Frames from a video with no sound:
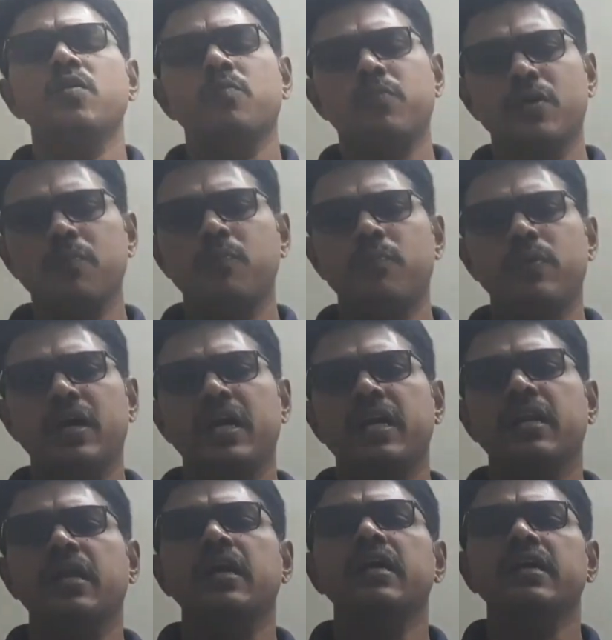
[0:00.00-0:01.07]

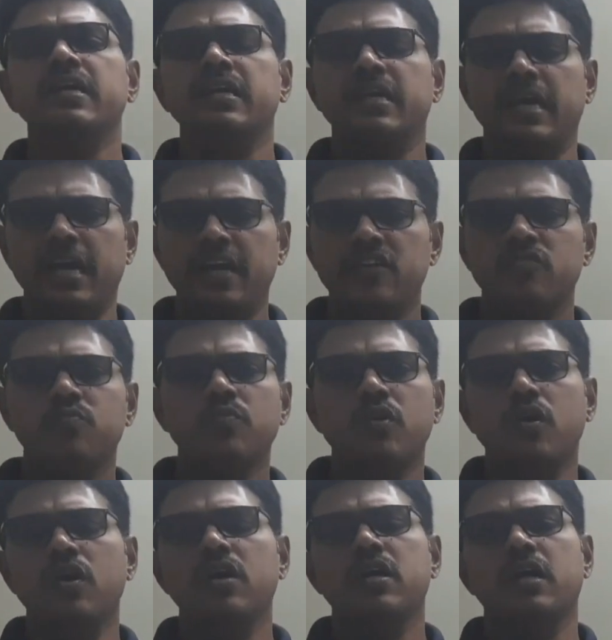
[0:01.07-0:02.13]
prepare cash
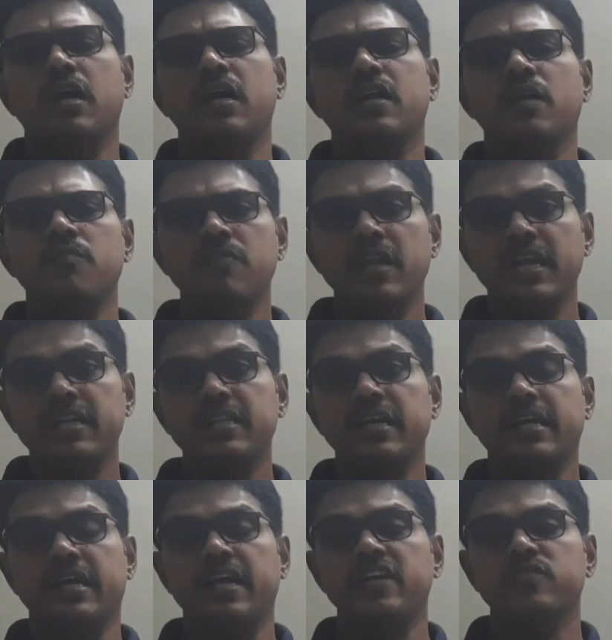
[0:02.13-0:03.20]
book or update the
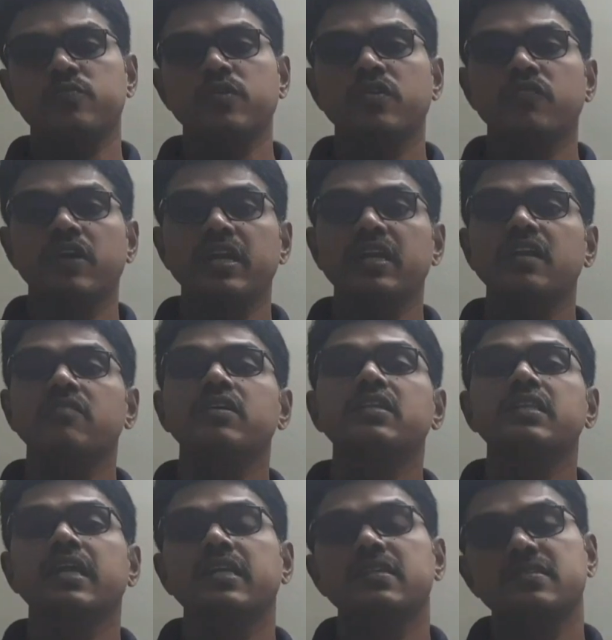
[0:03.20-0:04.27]
cash book whenever
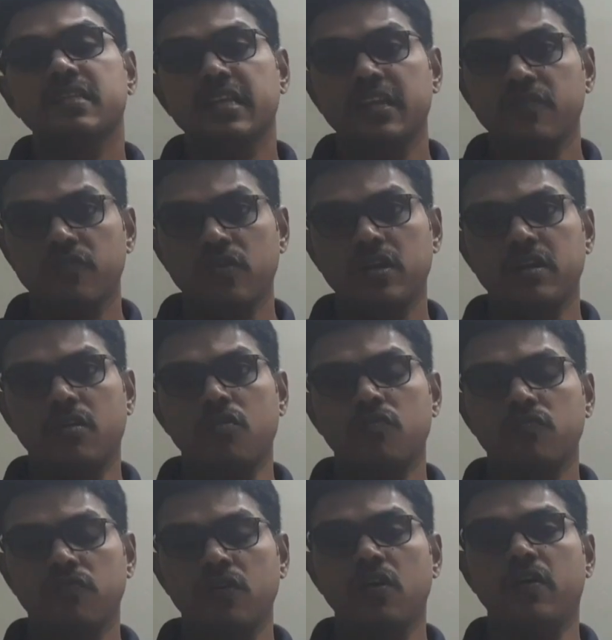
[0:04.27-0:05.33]
there is an inflow and
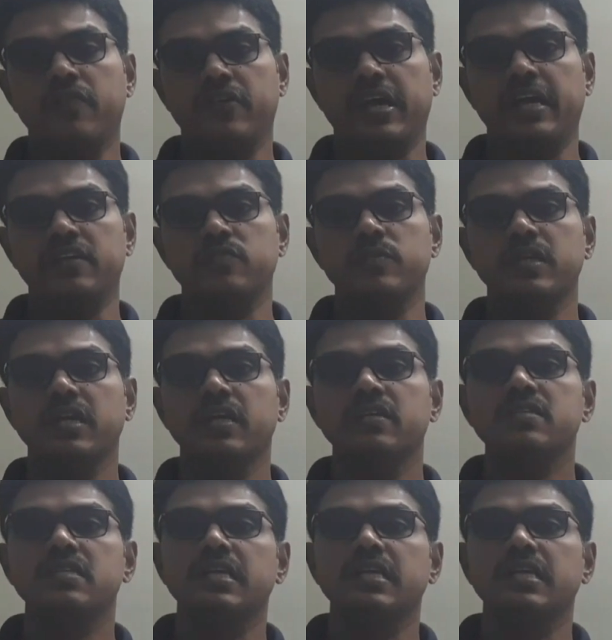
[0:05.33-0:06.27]
outflow of cash, because